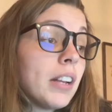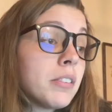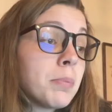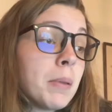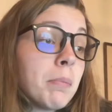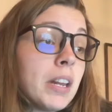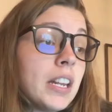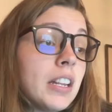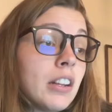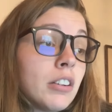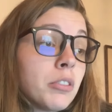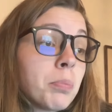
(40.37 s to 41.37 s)
spent many
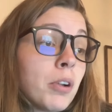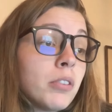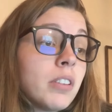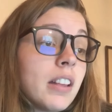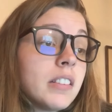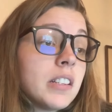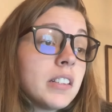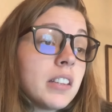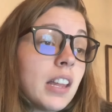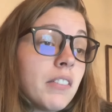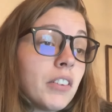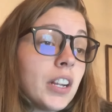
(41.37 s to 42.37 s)
years protesting
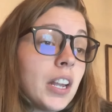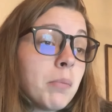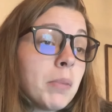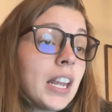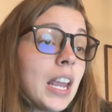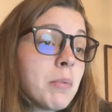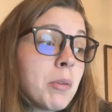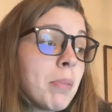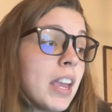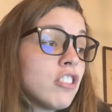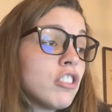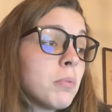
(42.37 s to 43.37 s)
slavery and became
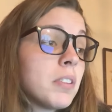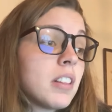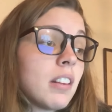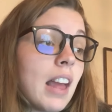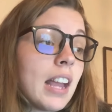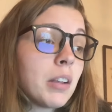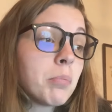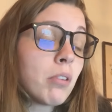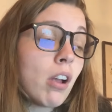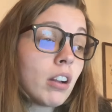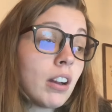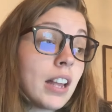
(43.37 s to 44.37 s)
impatient with the lack of
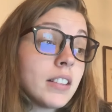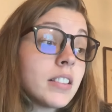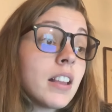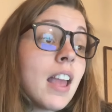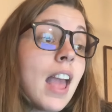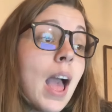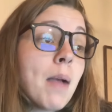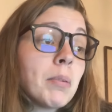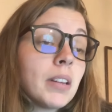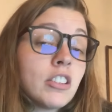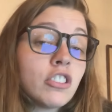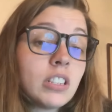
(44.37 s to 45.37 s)
progress
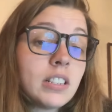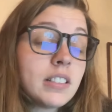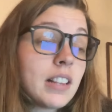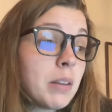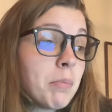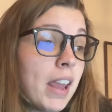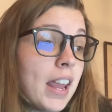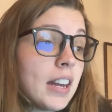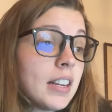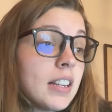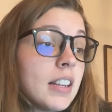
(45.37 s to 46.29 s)
abolitionists had made.